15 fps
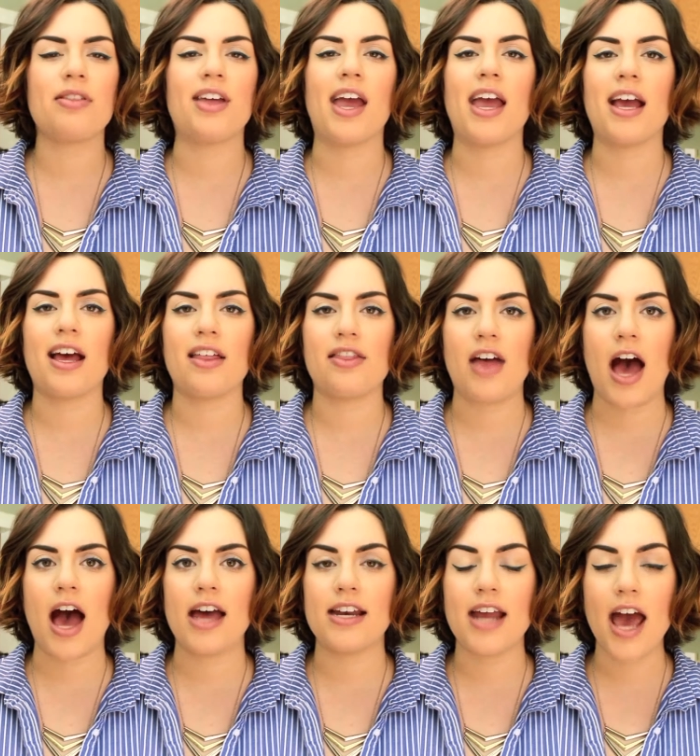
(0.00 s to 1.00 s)
thing
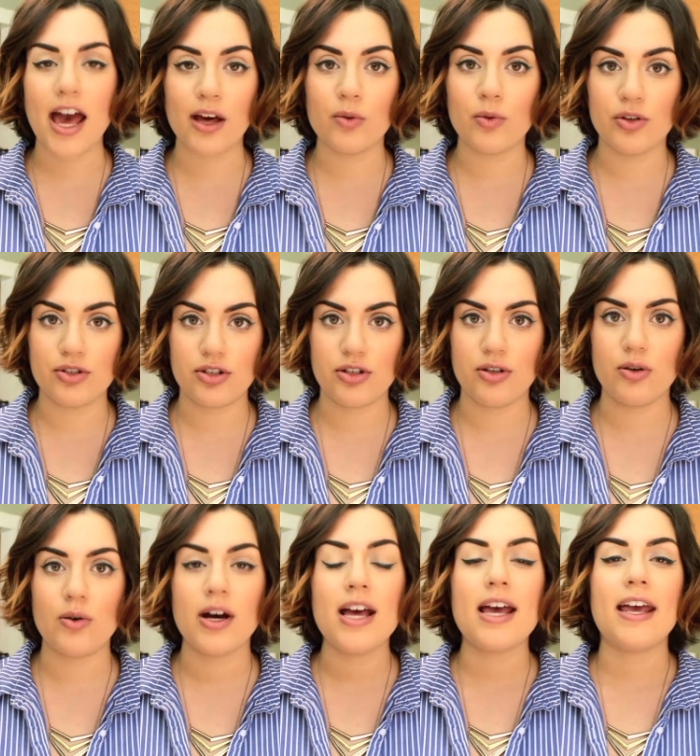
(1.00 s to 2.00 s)
that an egg will
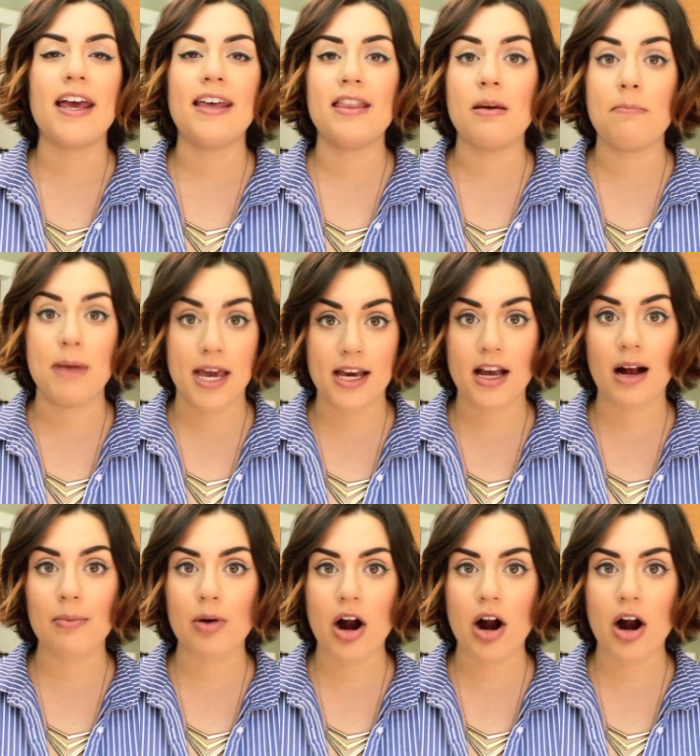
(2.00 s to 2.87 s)
do in the baking